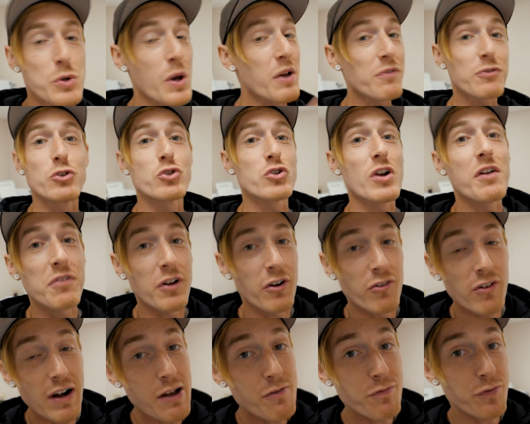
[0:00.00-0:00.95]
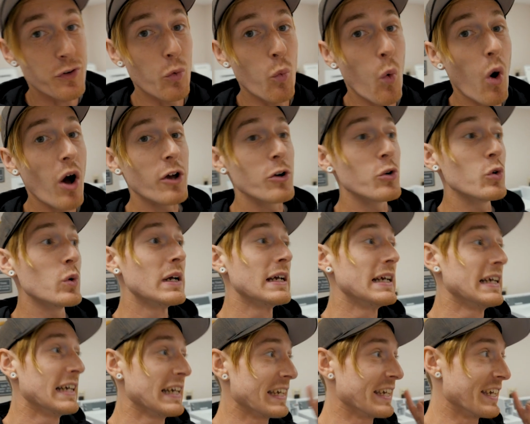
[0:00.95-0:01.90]
So after travelling around for a while,
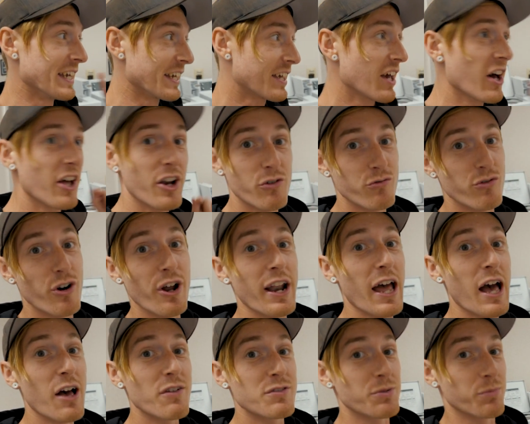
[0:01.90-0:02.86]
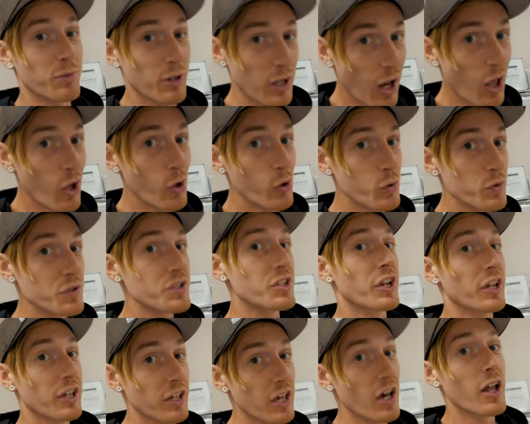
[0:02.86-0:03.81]
you kind of run out of some clothes
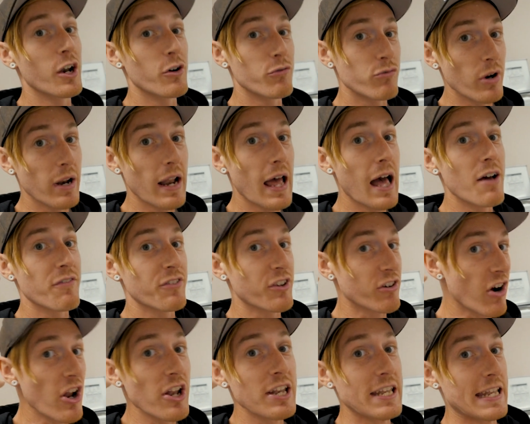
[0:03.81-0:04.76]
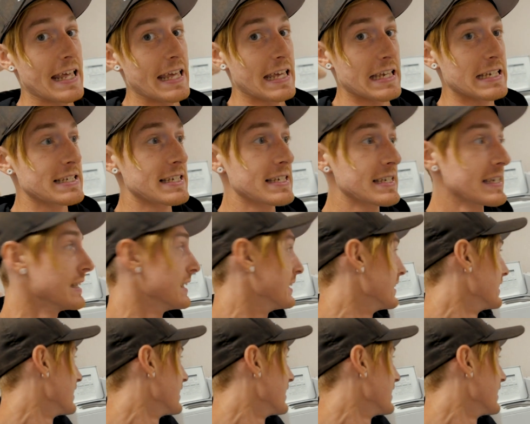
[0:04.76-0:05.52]
and you kind of run out of your undies.